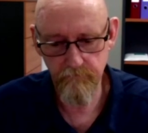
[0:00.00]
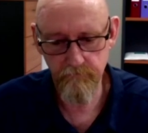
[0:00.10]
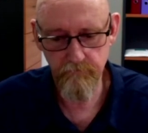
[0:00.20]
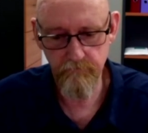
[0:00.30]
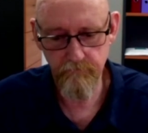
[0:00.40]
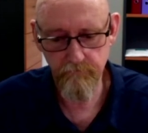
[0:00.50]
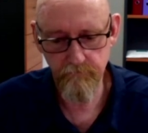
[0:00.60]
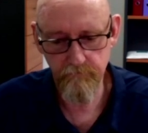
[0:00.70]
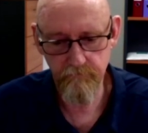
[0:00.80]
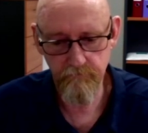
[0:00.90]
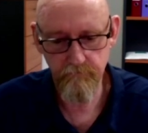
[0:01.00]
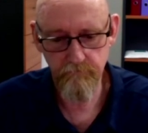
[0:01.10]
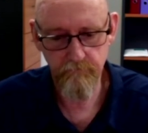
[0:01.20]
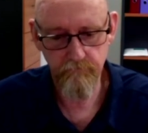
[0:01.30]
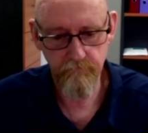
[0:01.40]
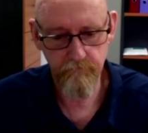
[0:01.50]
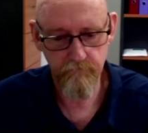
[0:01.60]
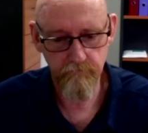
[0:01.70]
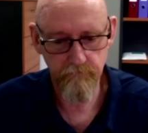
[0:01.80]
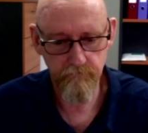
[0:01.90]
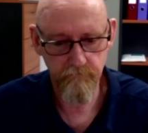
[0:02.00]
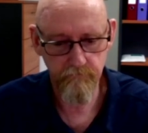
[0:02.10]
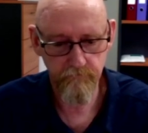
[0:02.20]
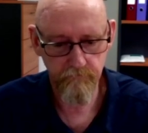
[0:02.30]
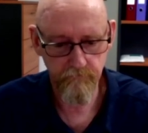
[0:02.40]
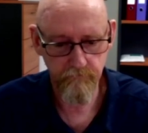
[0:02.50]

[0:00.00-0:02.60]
No words are spoken by the person on screen.